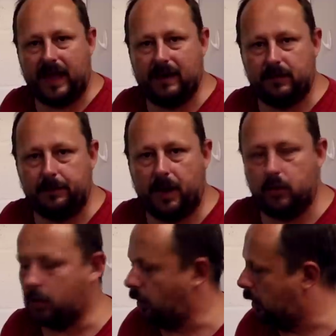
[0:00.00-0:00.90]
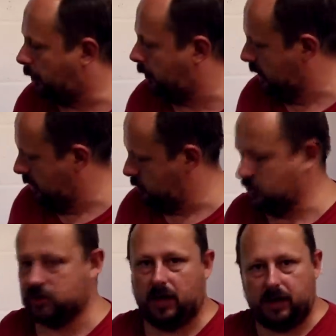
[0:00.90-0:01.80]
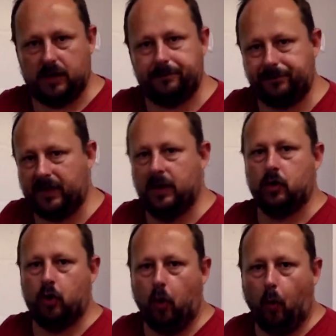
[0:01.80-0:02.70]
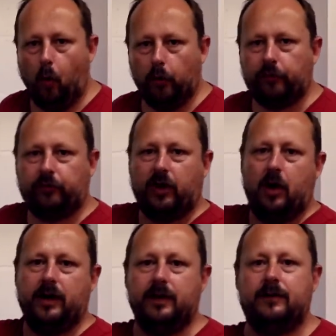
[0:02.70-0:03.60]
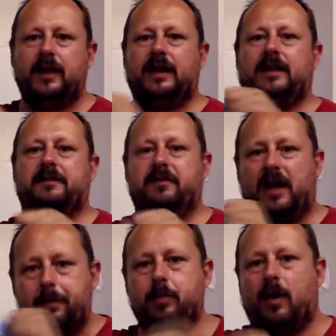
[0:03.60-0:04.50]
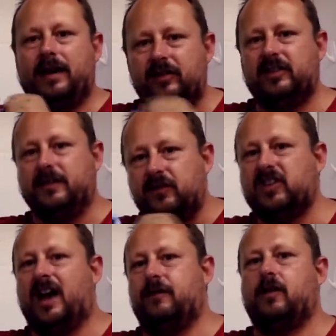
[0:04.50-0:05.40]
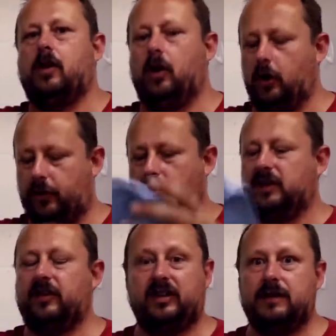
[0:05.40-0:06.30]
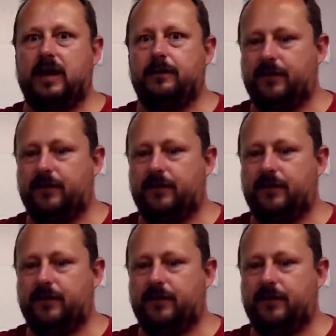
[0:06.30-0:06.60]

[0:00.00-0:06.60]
herringbone cloth, which is like a coarse kind of abrasive tough cloth that doesn't give up